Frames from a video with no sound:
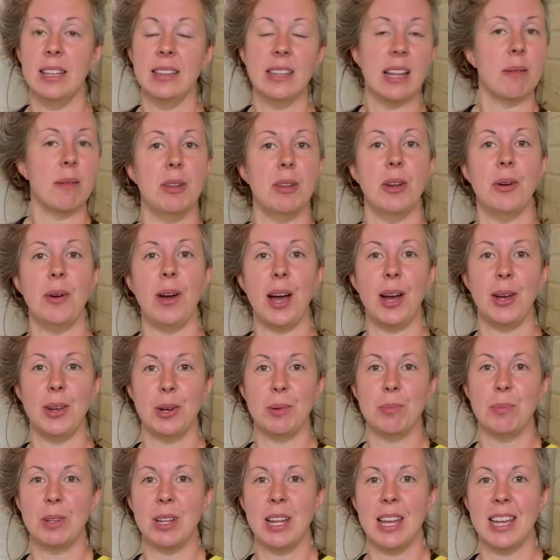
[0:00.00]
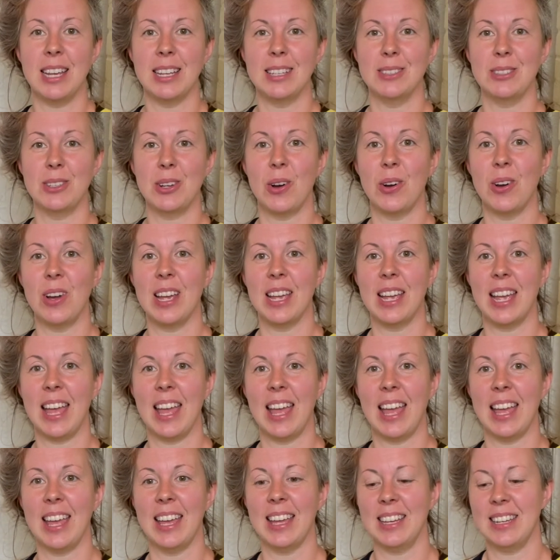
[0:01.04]
Let how your playing is going,
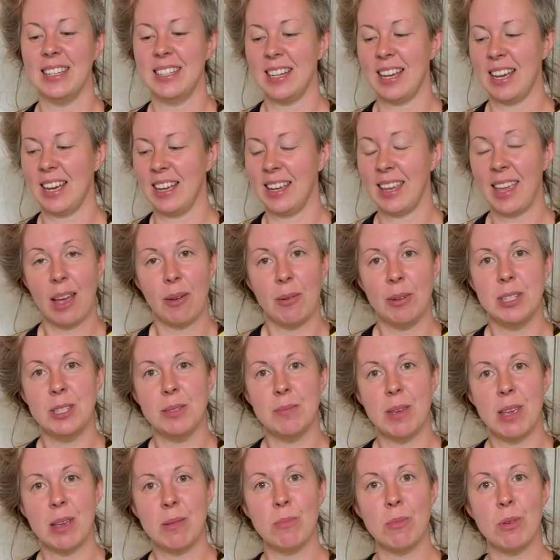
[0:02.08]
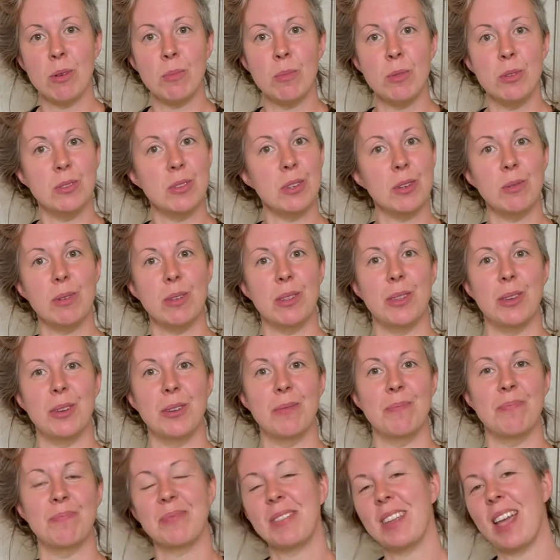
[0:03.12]
and I can't wait to make more music with
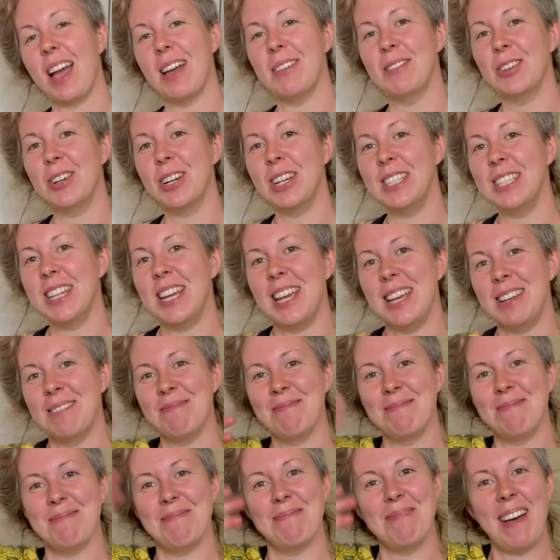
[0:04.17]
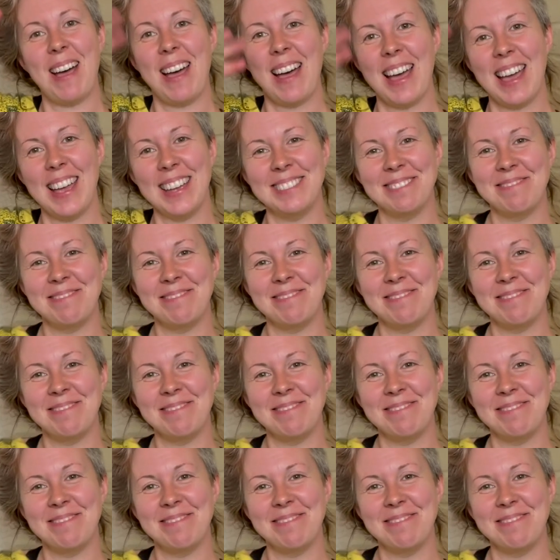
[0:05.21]
you. Have a great day. Bye!